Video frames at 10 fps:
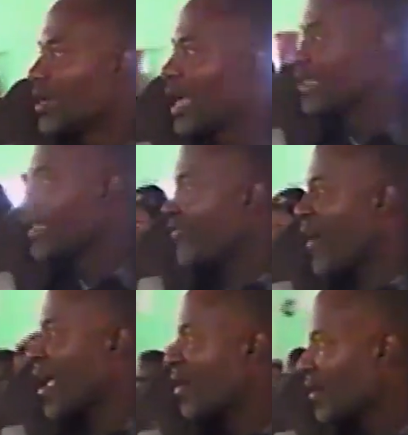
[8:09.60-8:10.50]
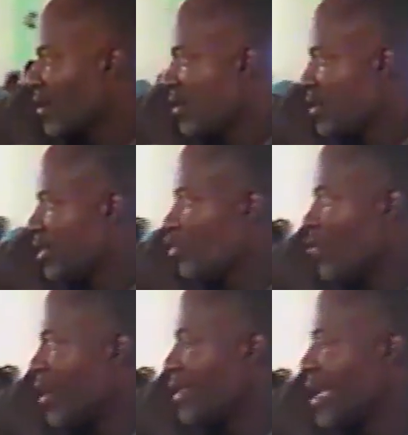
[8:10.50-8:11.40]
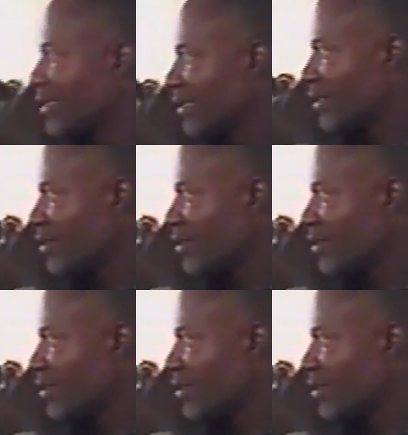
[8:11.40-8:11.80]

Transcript: there is a file. This woman, yes.